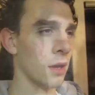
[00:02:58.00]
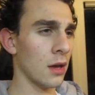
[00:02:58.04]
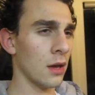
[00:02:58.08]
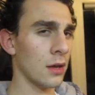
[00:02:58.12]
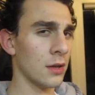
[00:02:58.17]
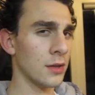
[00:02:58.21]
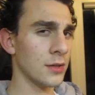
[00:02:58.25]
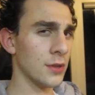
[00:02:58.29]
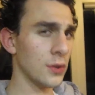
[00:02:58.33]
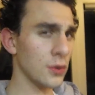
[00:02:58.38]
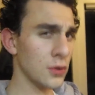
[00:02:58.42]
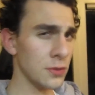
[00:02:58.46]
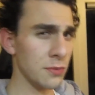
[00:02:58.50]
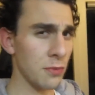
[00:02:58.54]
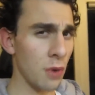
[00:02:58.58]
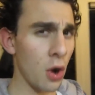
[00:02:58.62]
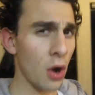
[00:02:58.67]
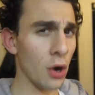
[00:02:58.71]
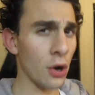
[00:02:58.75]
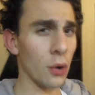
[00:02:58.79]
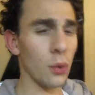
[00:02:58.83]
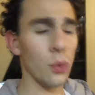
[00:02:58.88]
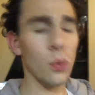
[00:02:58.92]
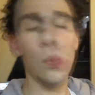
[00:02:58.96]
So
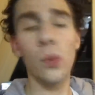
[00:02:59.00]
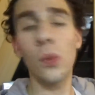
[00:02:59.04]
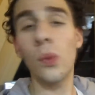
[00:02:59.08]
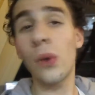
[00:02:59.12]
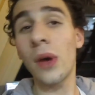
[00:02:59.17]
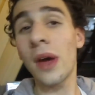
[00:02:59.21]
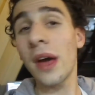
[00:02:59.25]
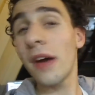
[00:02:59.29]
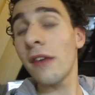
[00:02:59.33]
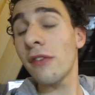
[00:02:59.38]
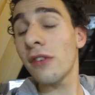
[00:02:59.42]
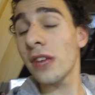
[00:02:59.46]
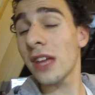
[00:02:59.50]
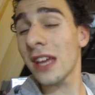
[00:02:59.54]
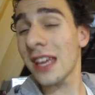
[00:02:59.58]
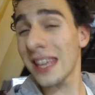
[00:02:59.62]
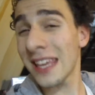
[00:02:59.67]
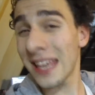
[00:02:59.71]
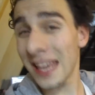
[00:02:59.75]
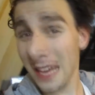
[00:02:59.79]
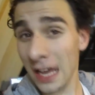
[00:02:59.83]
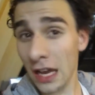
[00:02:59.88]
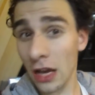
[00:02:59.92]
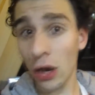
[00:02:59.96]
tomorrow, we're having a
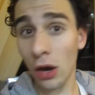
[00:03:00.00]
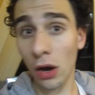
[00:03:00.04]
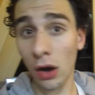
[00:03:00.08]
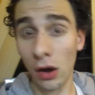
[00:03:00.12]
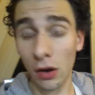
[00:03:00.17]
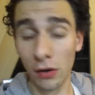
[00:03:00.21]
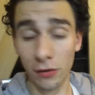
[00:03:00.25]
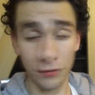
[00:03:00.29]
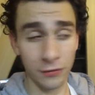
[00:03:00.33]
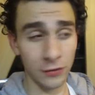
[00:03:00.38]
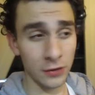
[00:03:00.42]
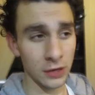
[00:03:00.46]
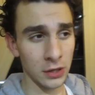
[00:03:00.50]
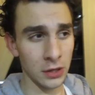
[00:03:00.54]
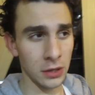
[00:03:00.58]
kickoff